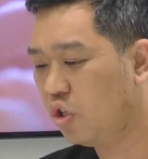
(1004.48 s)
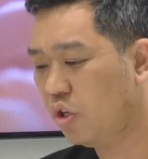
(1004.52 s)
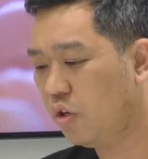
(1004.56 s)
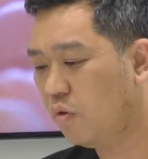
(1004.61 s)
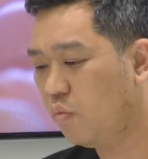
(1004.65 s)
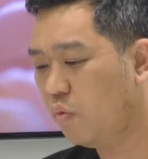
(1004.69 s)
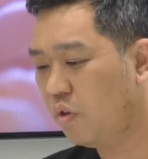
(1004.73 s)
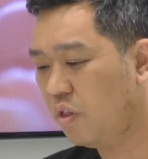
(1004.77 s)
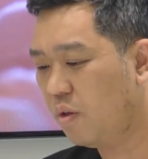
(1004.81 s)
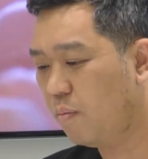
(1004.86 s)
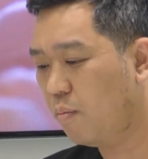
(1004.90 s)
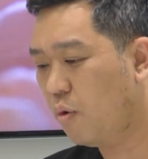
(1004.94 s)

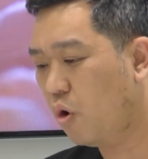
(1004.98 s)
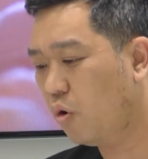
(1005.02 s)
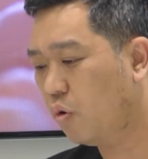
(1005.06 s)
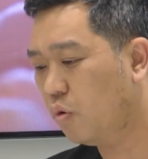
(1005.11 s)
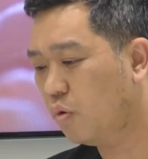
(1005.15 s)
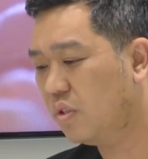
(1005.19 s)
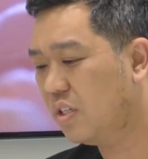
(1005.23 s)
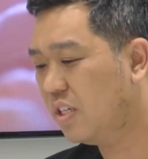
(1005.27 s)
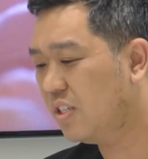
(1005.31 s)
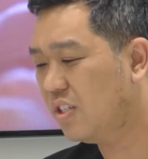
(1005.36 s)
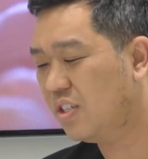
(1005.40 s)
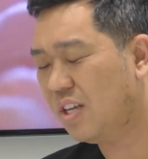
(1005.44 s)
with the
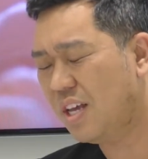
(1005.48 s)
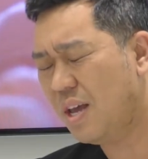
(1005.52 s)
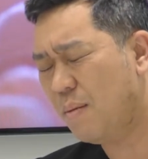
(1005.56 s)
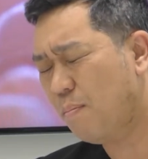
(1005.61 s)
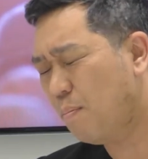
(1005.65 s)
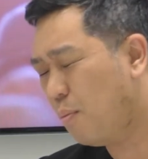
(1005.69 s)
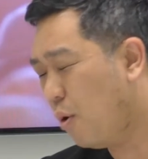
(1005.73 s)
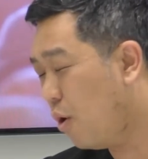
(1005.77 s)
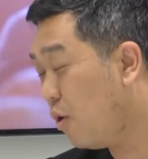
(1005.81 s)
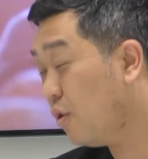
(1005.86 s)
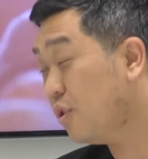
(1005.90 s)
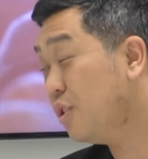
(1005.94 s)
models, it's
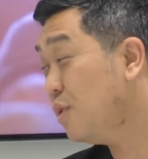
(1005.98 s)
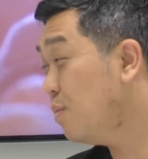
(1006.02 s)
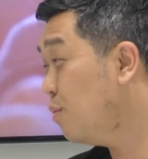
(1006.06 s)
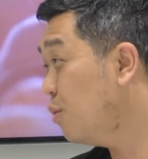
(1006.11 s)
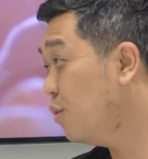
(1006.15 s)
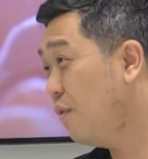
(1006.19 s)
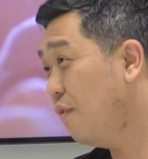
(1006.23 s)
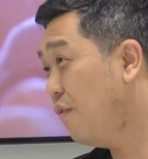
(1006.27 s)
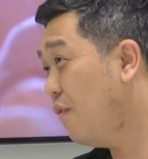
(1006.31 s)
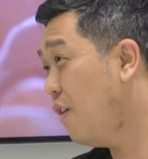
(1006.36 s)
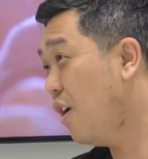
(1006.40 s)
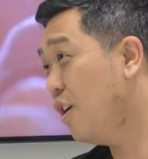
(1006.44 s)
impossible
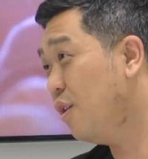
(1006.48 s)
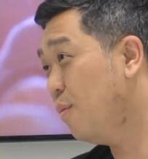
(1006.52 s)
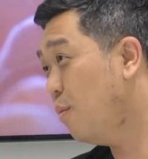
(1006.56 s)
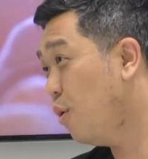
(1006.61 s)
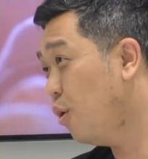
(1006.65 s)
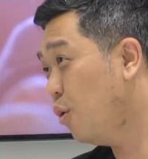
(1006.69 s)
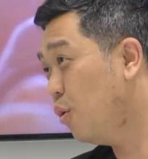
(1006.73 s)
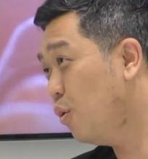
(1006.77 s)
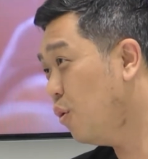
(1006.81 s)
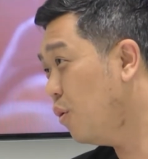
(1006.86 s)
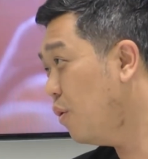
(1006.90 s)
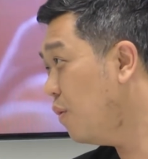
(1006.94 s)
to find a
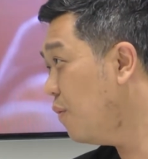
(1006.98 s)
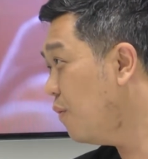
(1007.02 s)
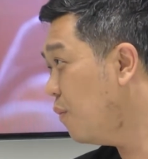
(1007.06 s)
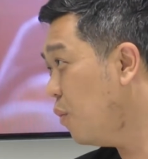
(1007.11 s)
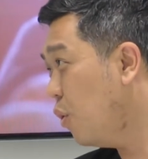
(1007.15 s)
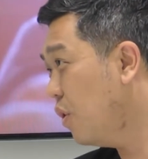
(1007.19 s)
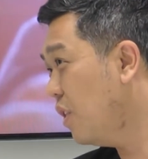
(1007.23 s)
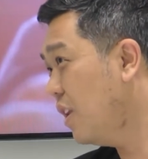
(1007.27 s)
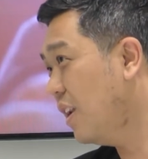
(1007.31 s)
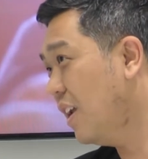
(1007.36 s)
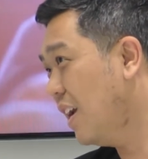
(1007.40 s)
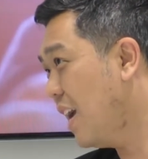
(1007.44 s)
model
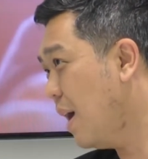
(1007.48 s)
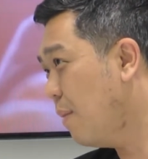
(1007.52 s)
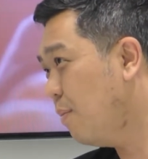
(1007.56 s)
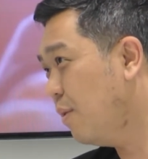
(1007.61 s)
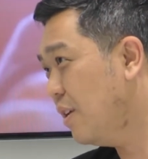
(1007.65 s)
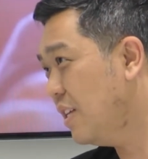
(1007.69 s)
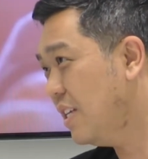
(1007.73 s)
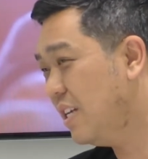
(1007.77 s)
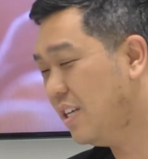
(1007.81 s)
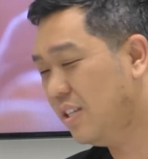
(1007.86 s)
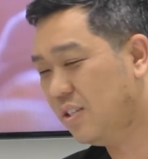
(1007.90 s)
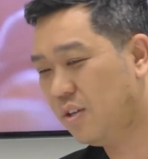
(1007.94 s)
more than a couple
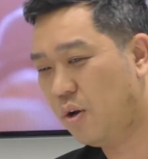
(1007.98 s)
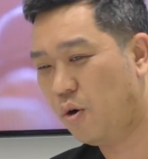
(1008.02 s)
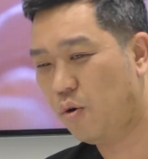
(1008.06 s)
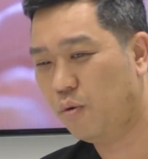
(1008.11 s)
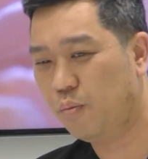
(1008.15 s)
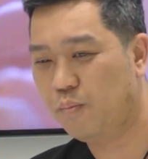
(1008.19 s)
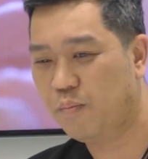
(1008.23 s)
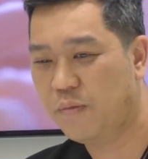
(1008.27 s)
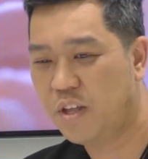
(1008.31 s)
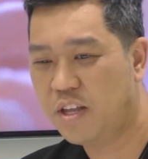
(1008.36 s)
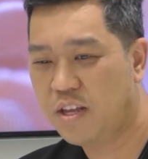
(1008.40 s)
of years old.